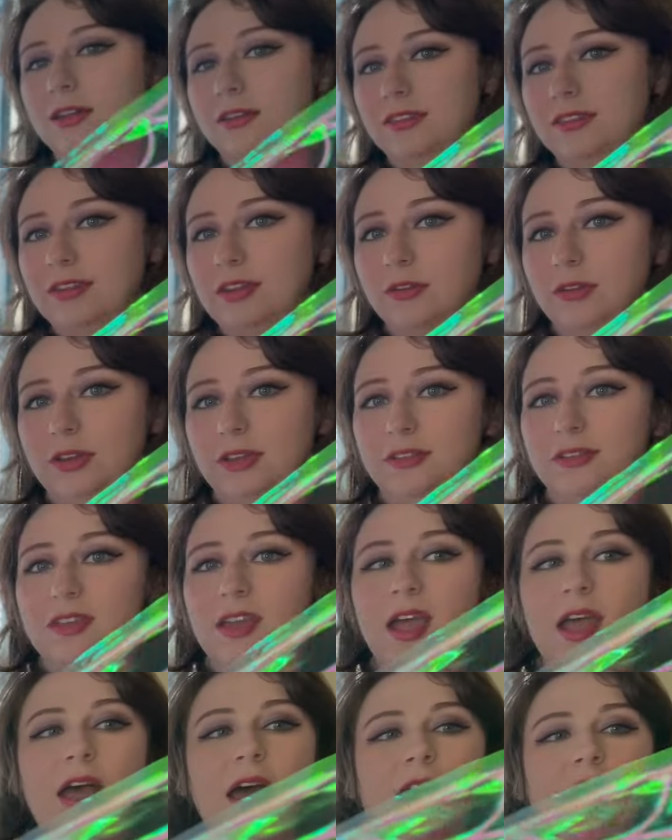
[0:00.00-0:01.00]
series.
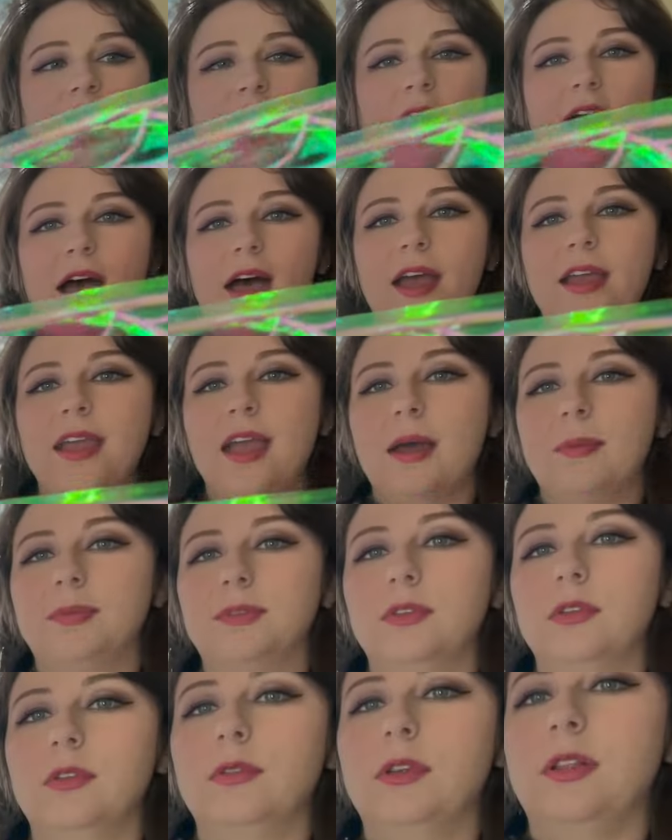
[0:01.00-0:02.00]
I
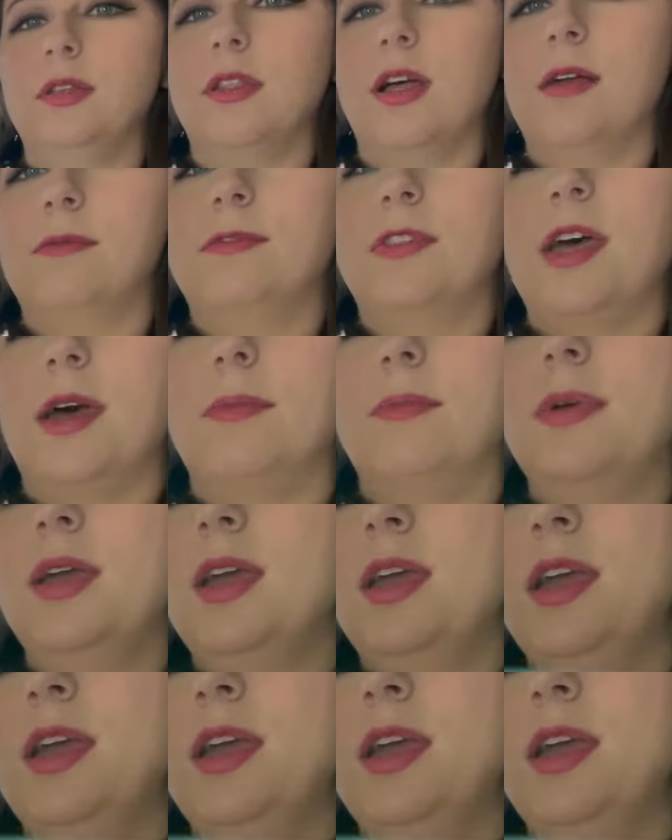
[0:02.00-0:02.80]
absolutely love them.